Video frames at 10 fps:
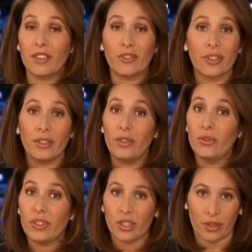ushered in
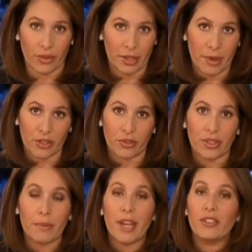new security
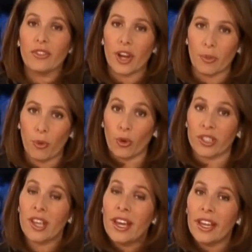measures at major
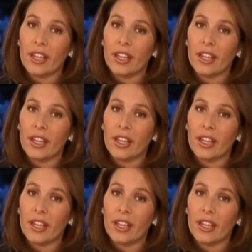airports,